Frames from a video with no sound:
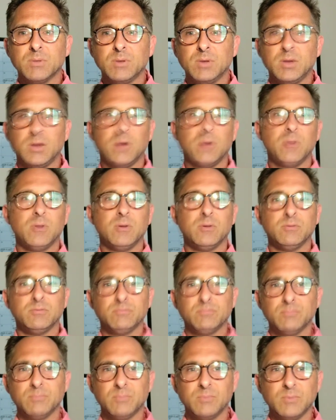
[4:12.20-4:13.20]
you know, the
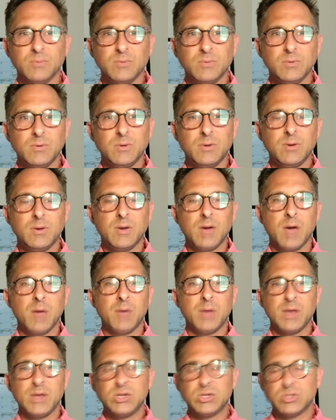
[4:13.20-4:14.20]

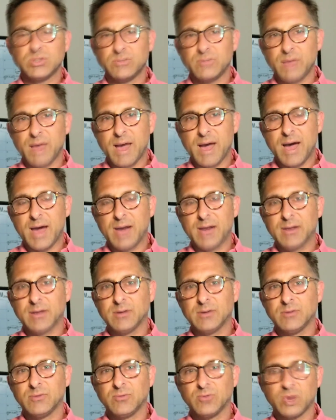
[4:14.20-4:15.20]
combination of that
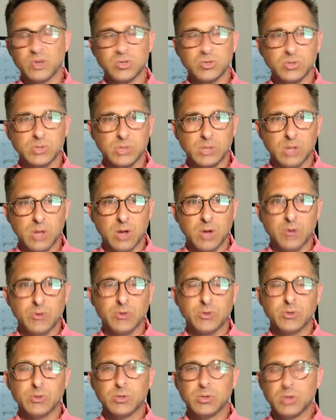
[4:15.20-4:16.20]
and freshly
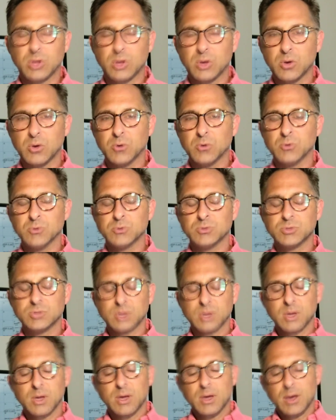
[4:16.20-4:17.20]
laundered clothes.
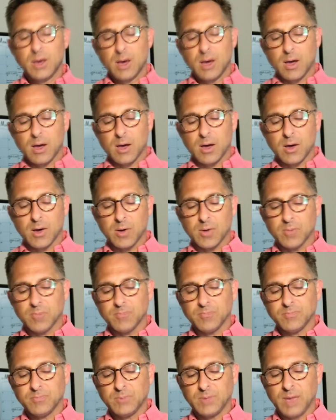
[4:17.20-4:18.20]

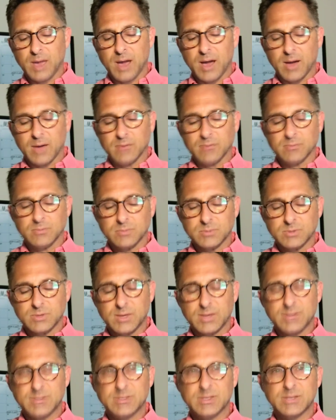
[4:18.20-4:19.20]
Yeah, so
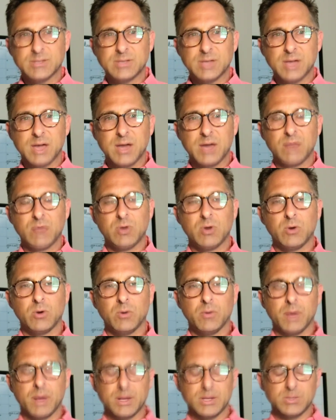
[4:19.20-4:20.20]
that's kind of what it
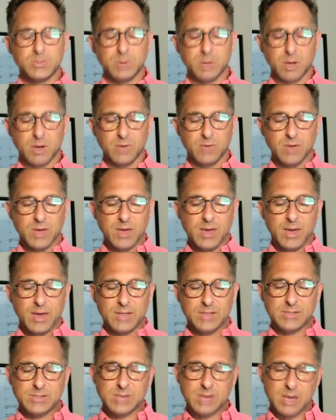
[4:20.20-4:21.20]
reminds me of.
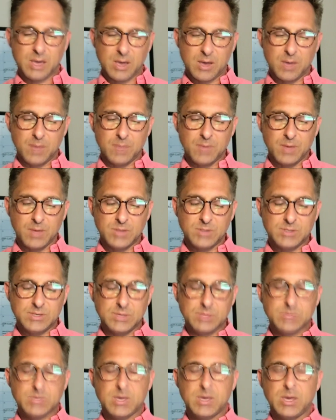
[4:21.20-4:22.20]
It
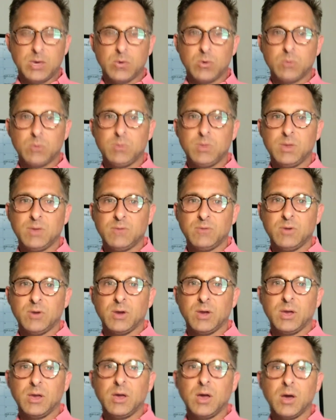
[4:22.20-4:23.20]
seems like it would be a
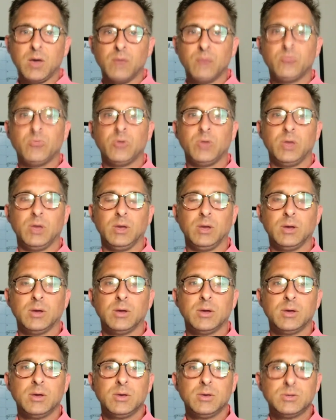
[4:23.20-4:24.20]
very comforting
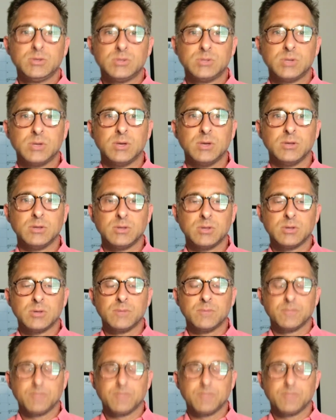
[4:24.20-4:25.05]
scent.